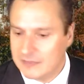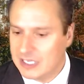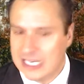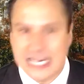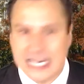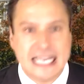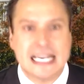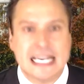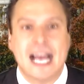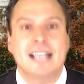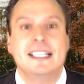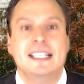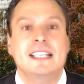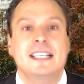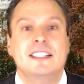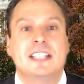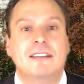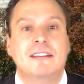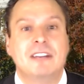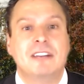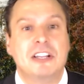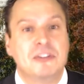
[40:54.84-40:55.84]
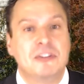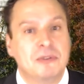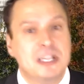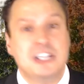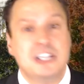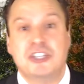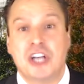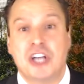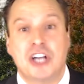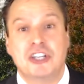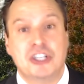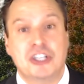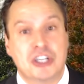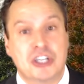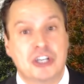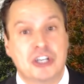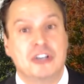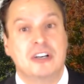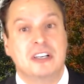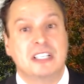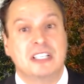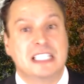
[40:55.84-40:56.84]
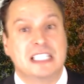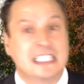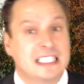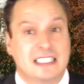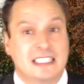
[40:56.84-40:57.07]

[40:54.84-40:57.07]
In 1973, Judge Kerner